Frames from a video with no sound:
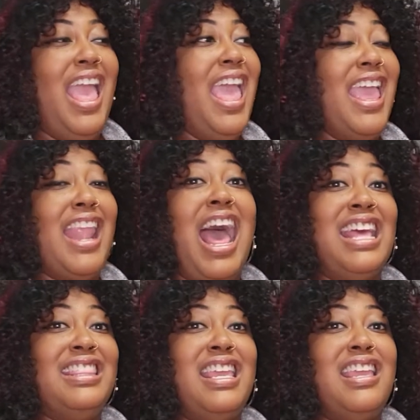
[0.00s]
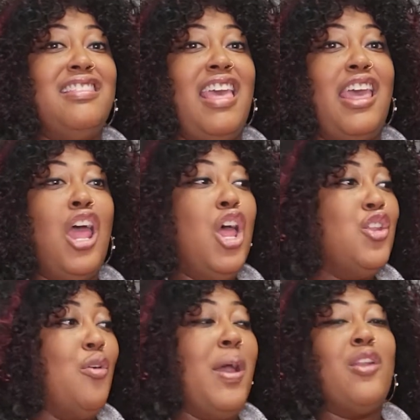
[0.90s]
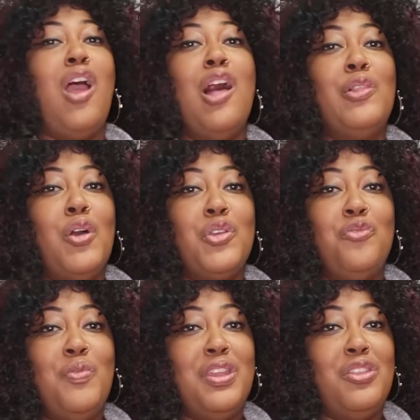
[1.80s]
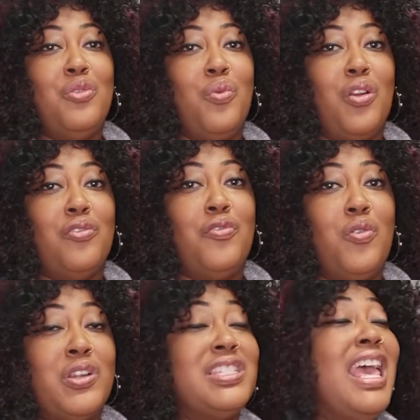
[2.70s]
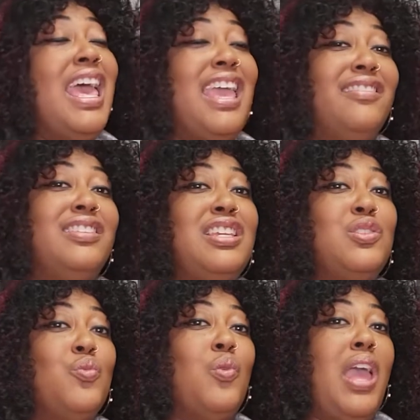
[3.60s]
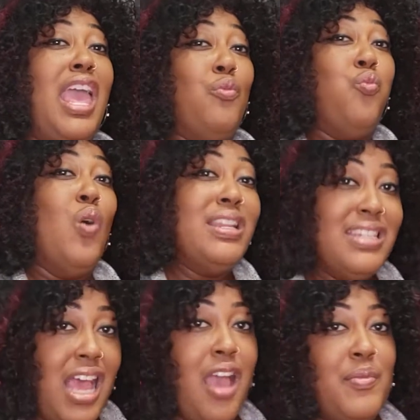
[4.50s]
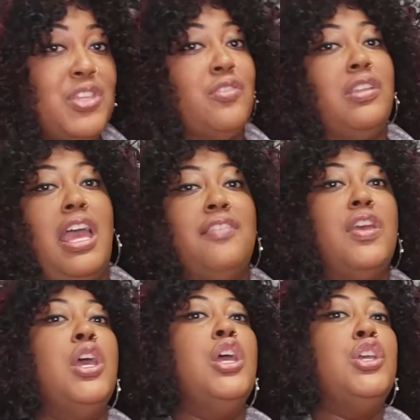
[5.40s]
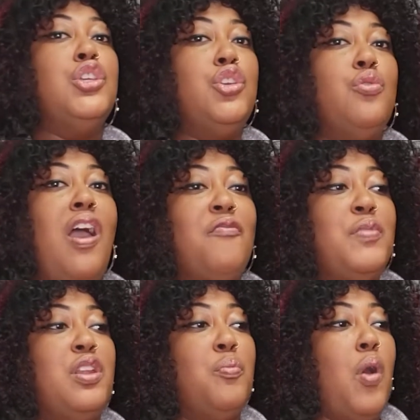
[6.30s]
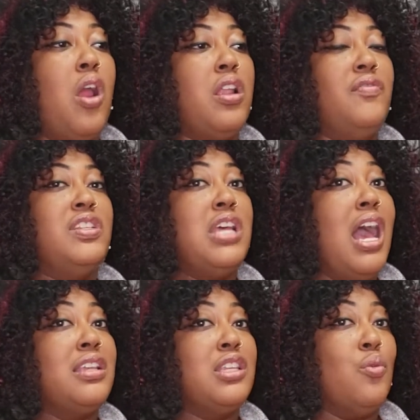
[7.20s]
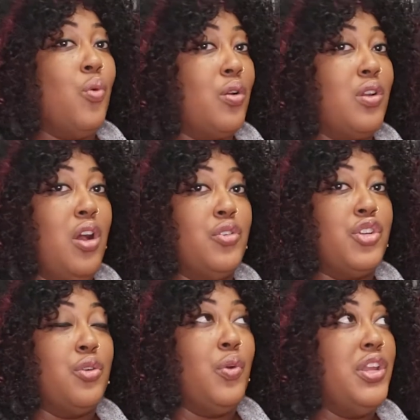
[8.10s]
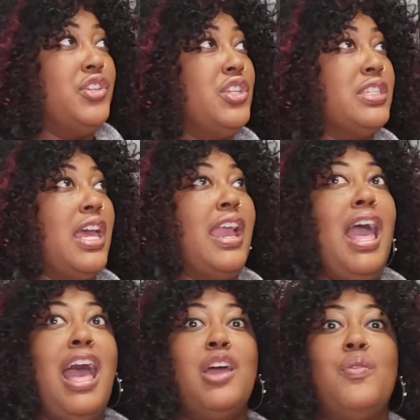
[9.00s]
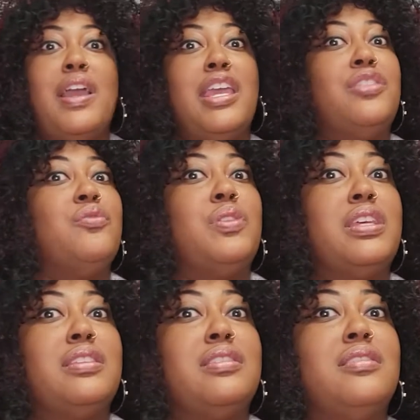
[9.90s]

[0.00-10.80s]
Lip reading: And I think that no matter how long you've been in the workforce, at least at one time in your life, you have been a part of a toxic work culture where it's just like, how do I get through this?